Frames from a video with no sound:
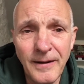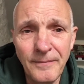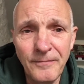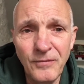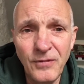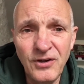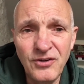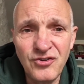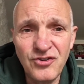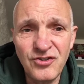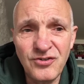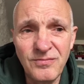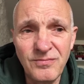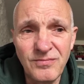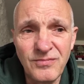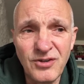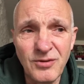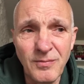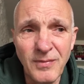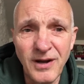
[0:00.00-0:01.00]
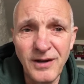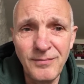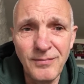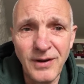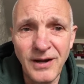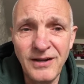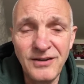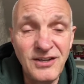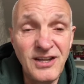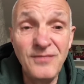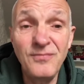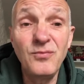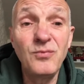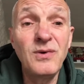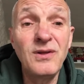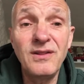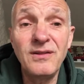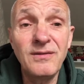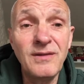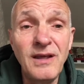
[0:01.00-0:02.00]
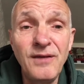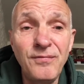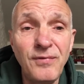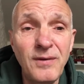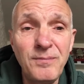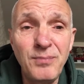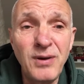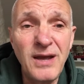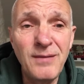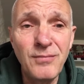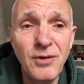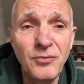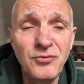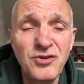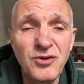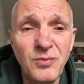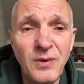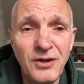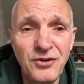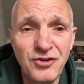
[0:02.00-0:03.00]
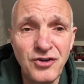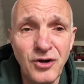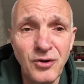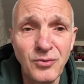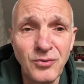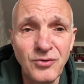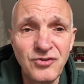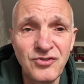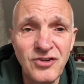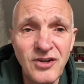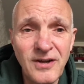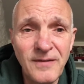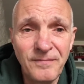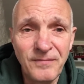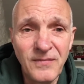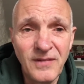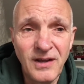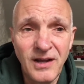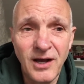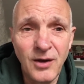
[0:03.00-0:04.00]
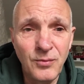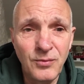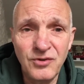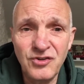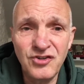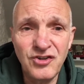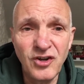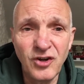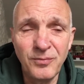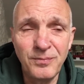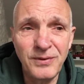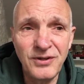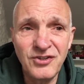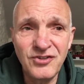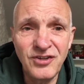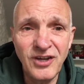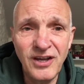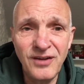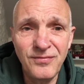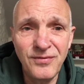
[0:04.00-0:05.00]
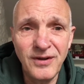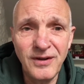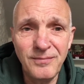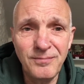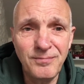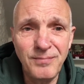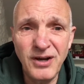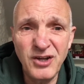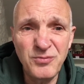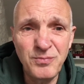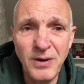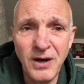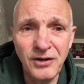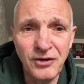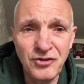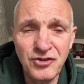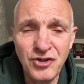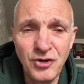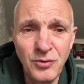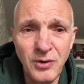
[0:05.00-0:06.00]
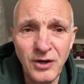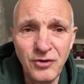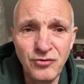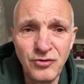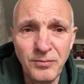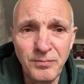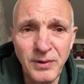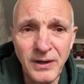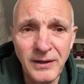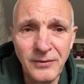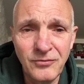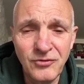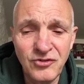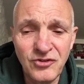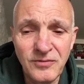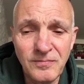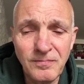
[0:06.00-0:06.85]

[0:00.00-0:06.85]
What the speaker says: which to my mind, even with if I pay motorway tolls, I would still be saving best part of £200.